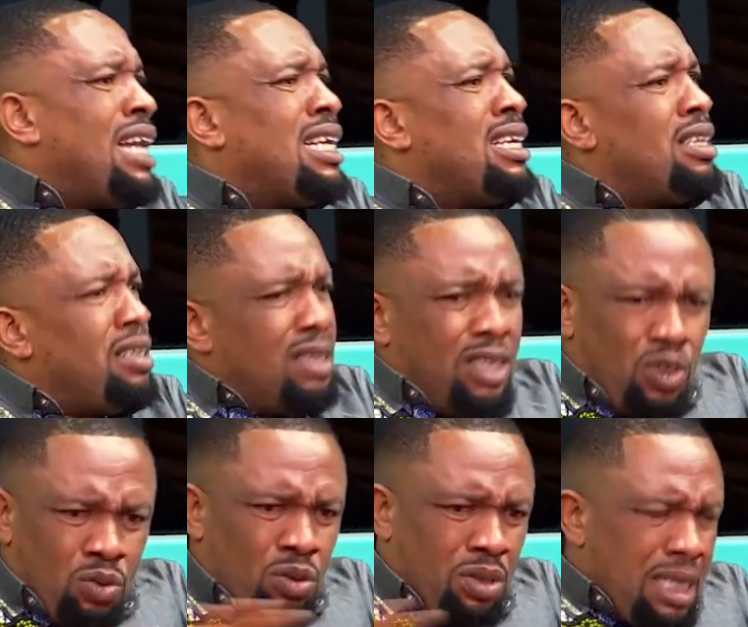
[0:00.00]
He
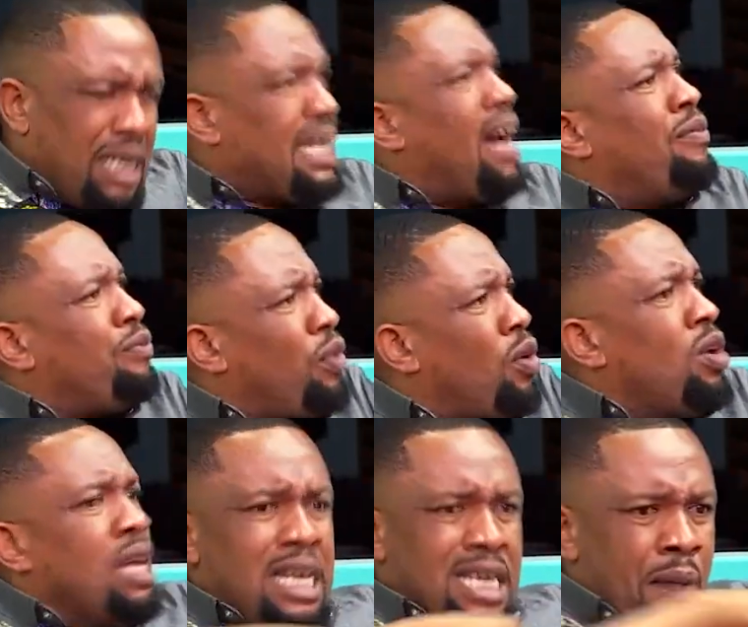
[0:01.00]
should sit down for
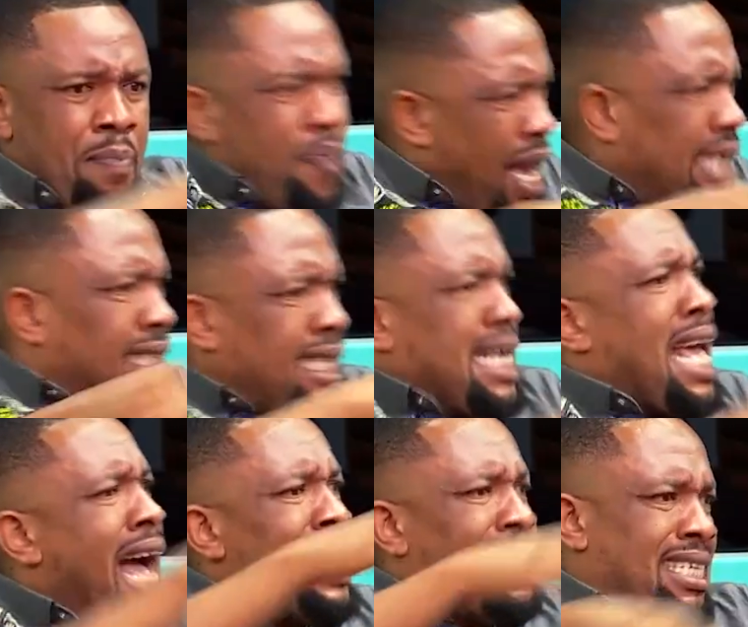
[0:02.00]
the pacey
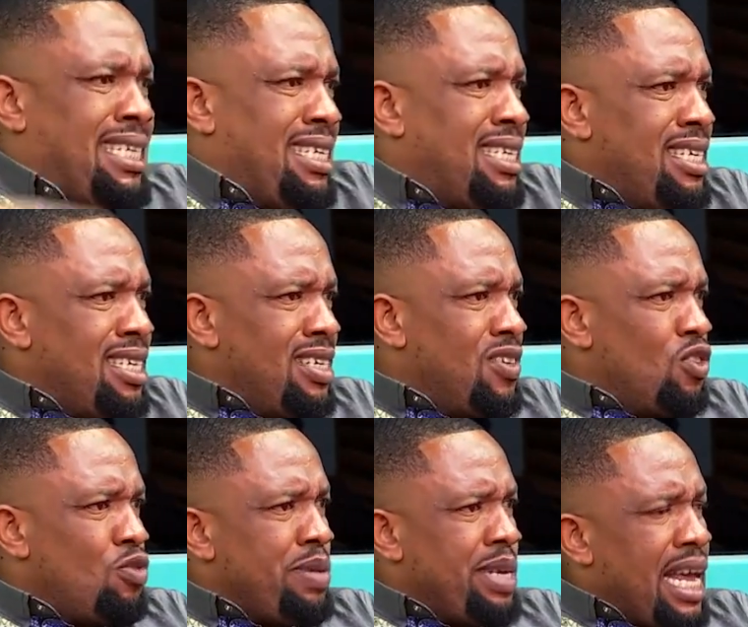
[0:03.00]
guys to
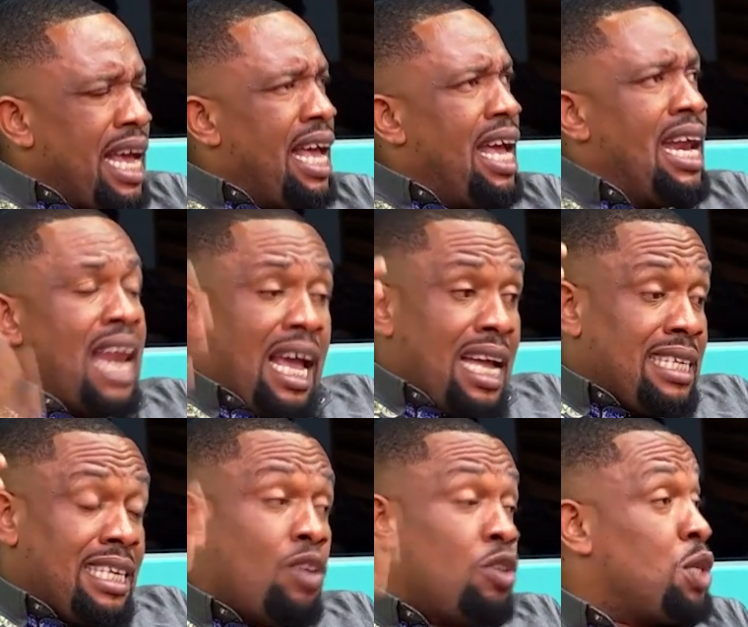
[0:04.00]
be there. And like I
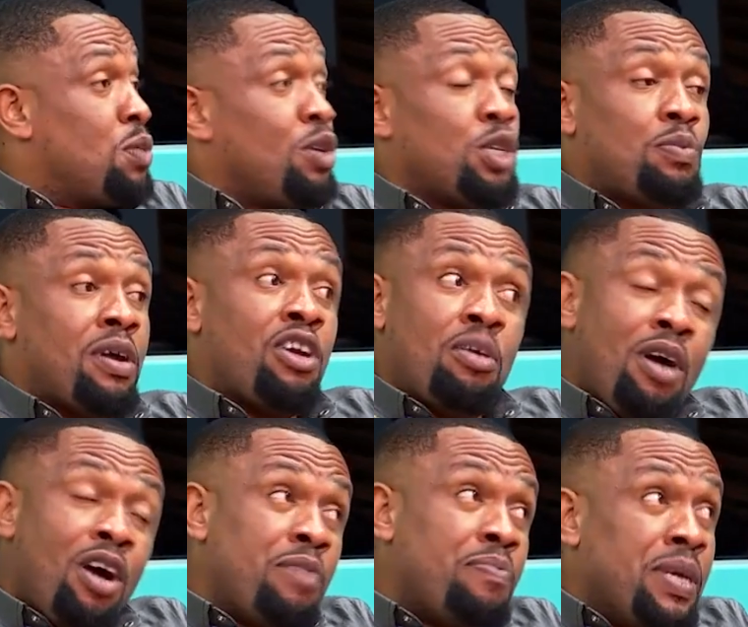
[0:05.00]
said on Sports Panorama, I'll
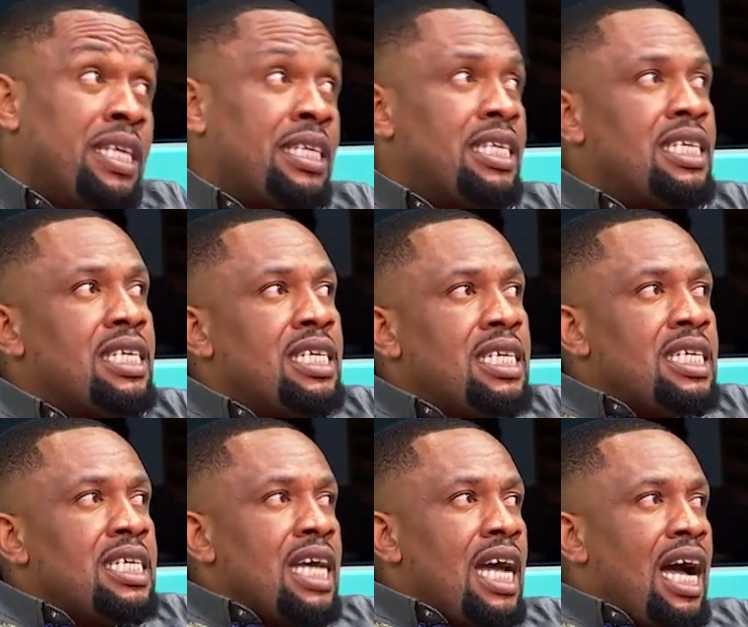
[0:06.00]
repeat,
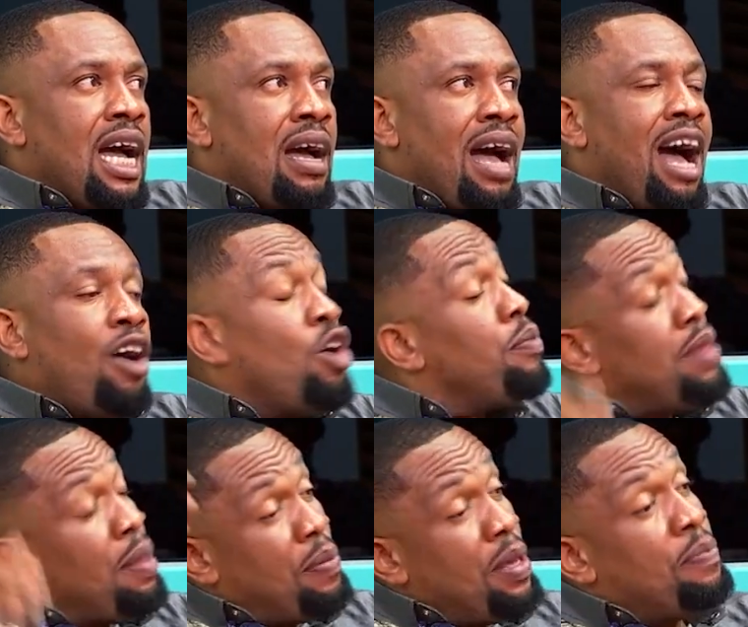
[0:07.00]
I hope the
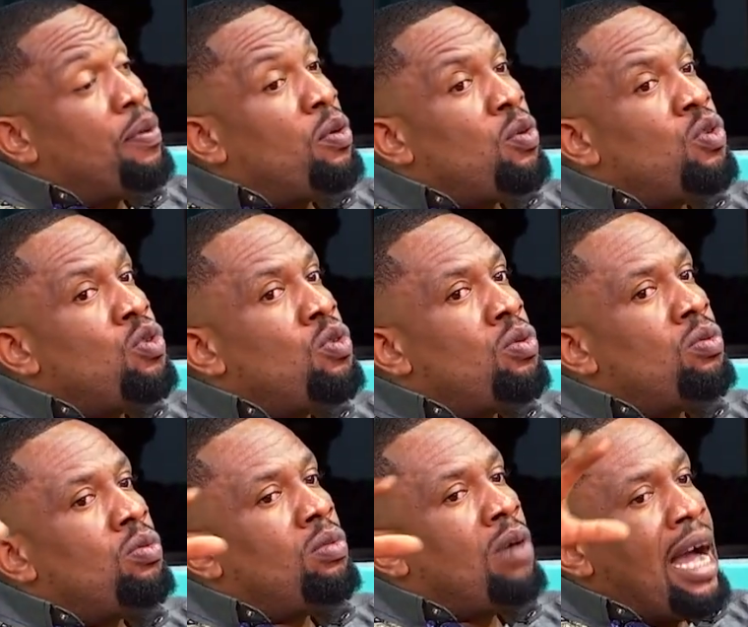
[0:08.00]
people who
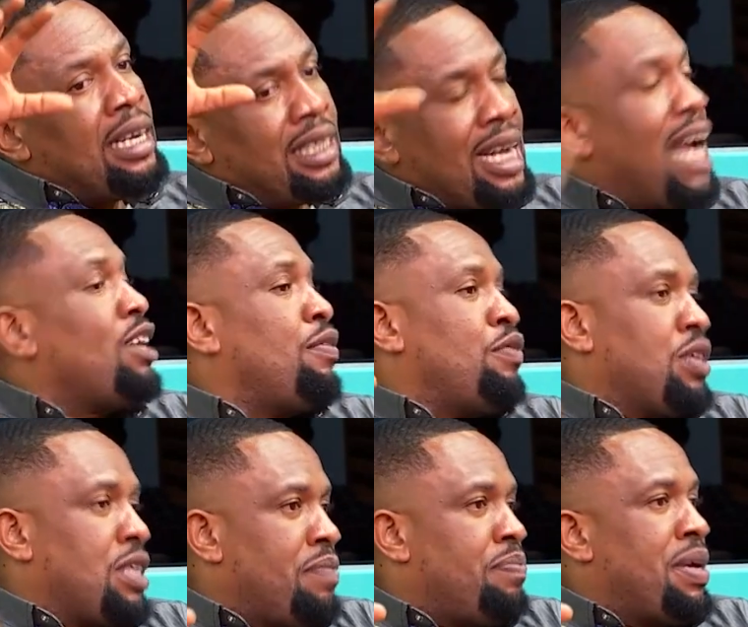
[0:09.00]
are in charge of
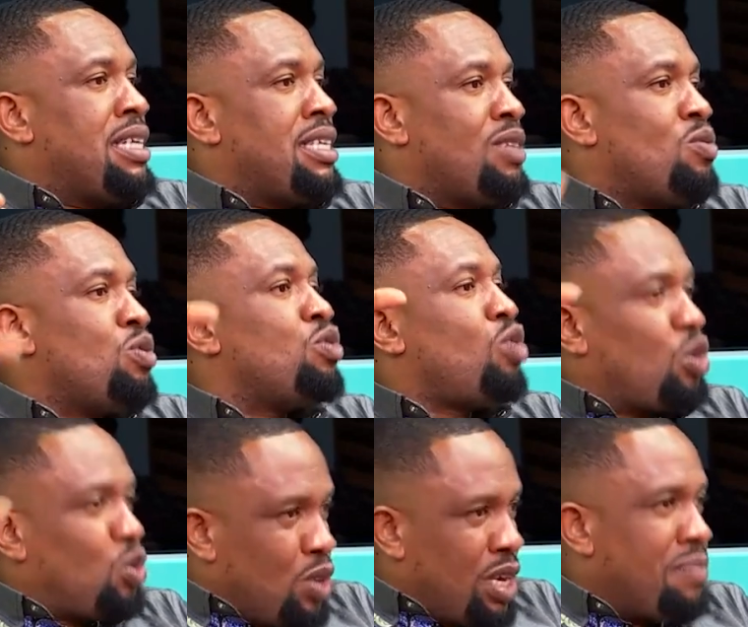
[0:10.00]
Joseph Paintsil will talk to
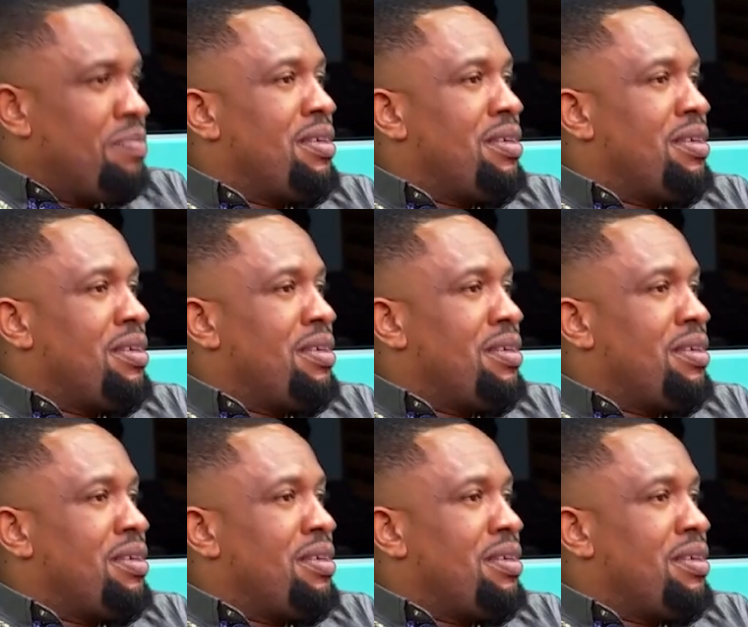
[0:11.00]
him